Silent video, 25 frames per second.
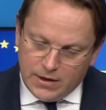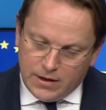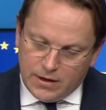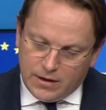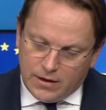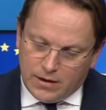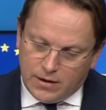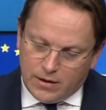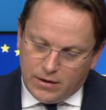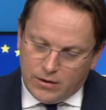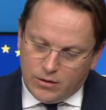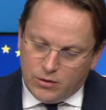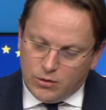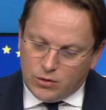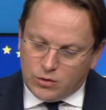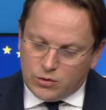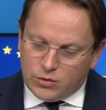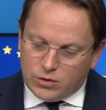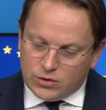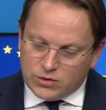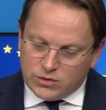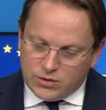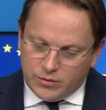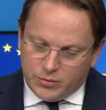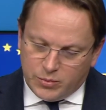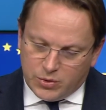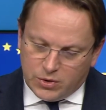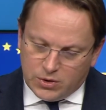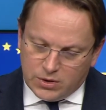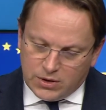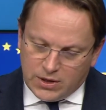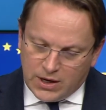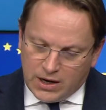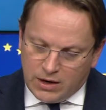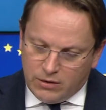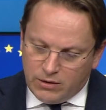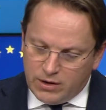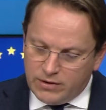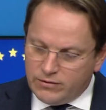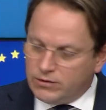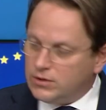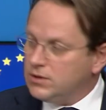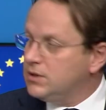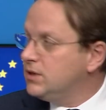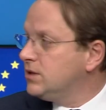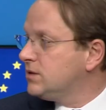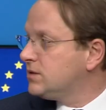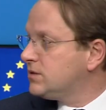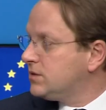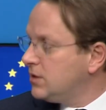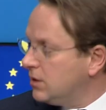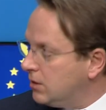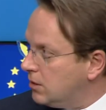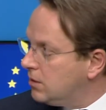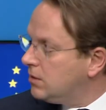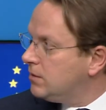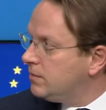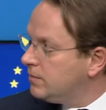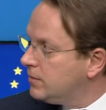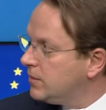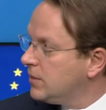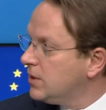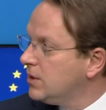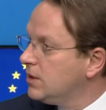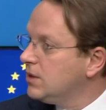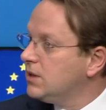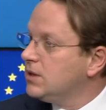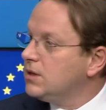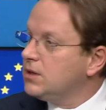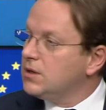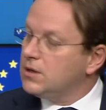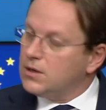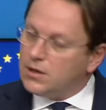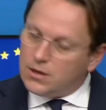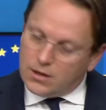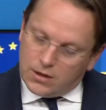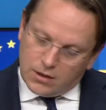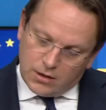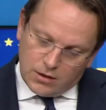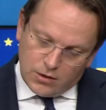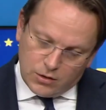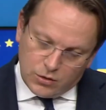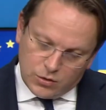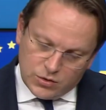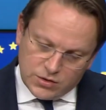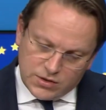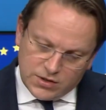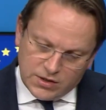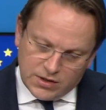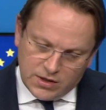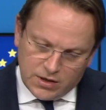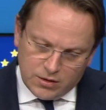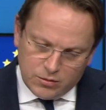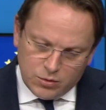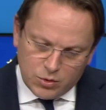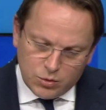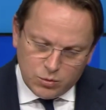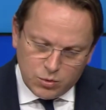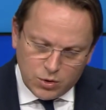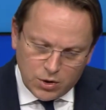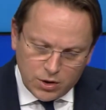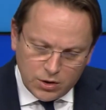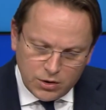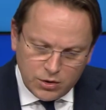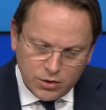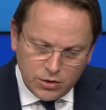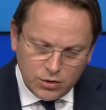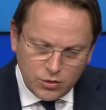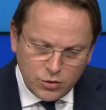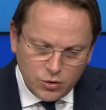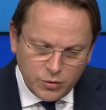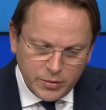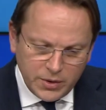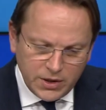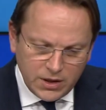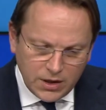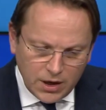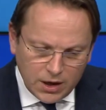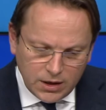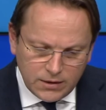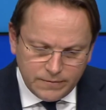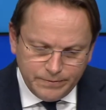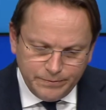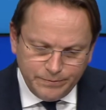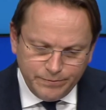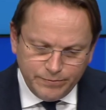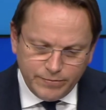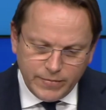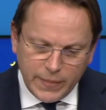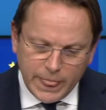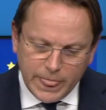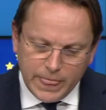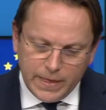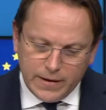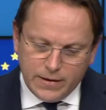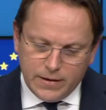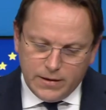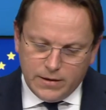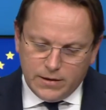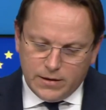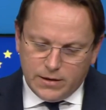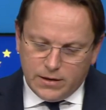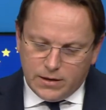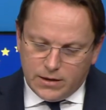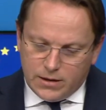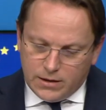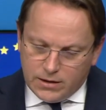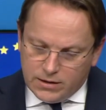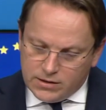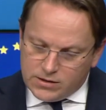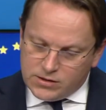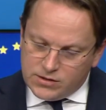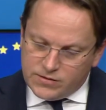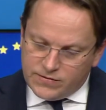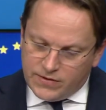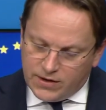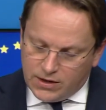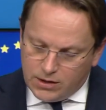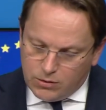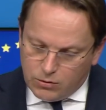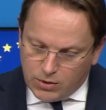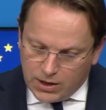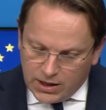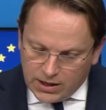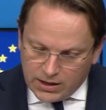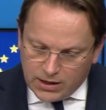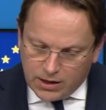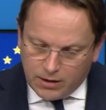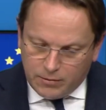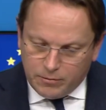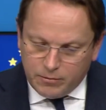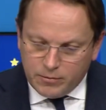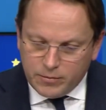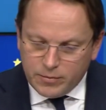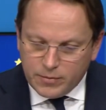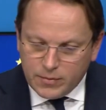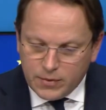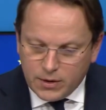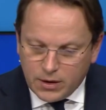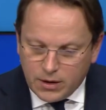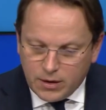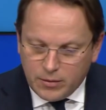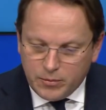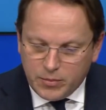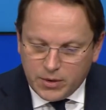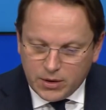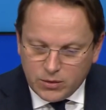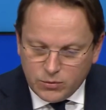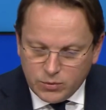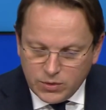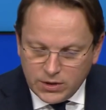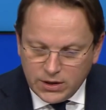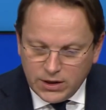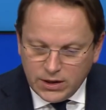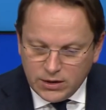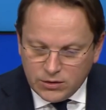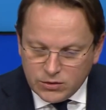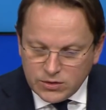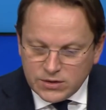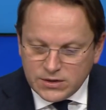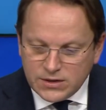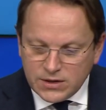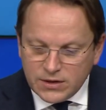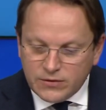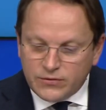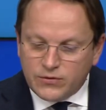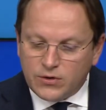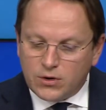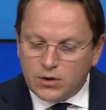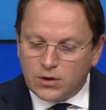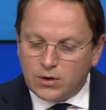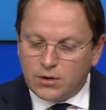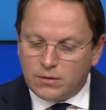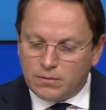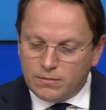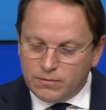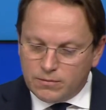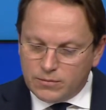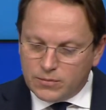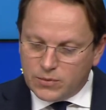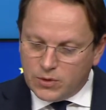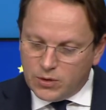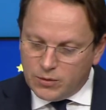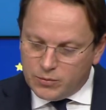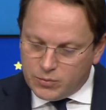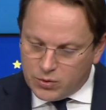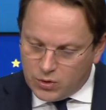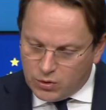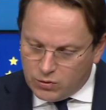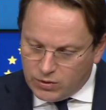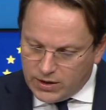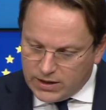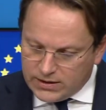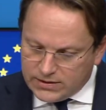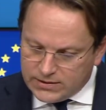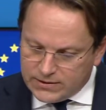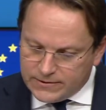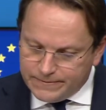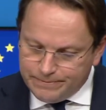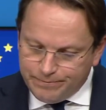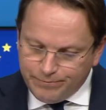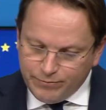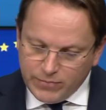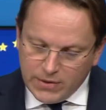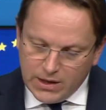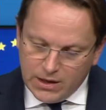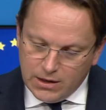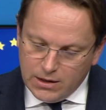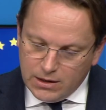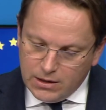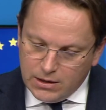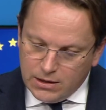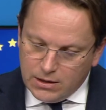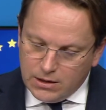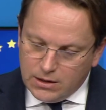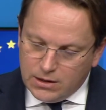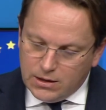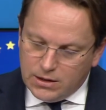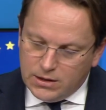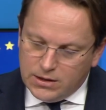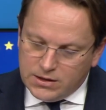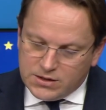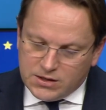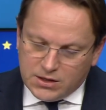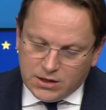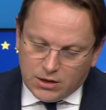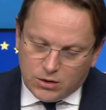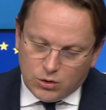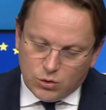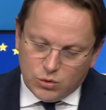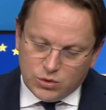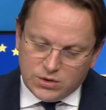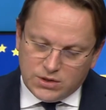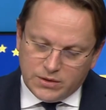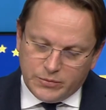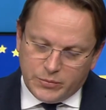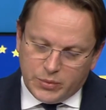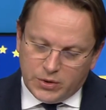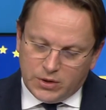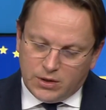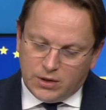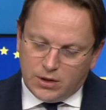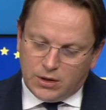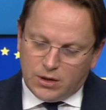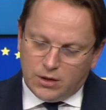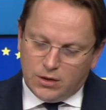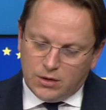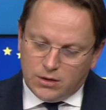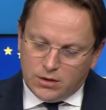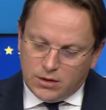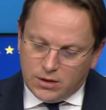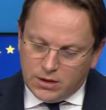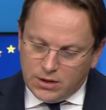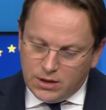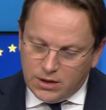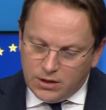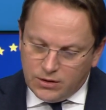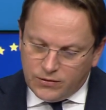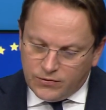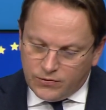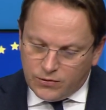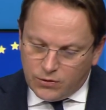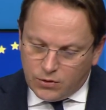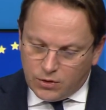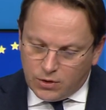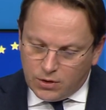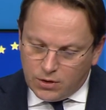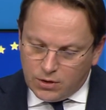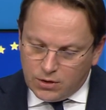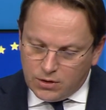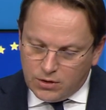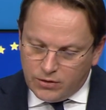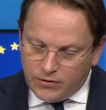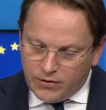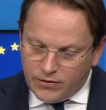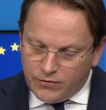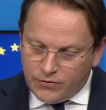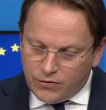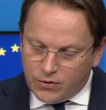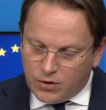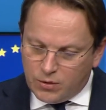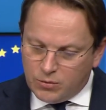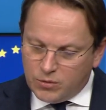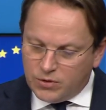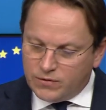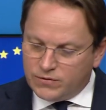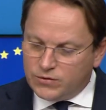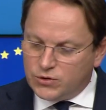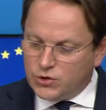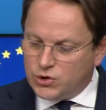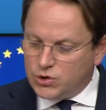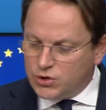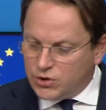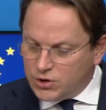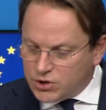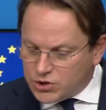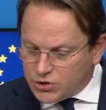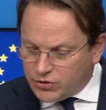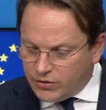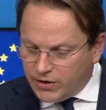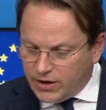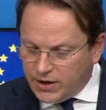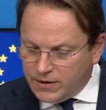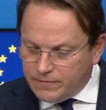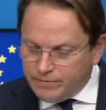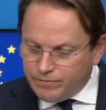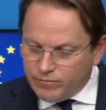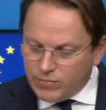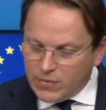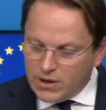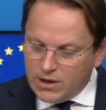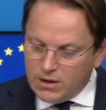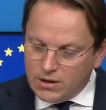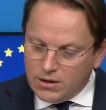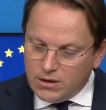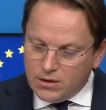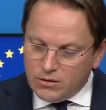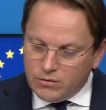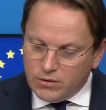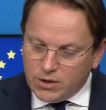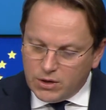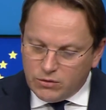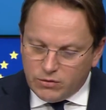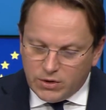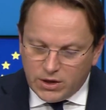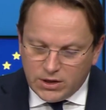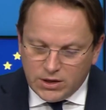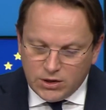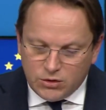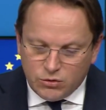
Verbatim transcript: uh, across the board. However, there's still uh, considerable work to be done. Uh, this is very welcome, uh, but we need to see further progress. This includes, in particular, the need for the reform of the judiciary. We are ready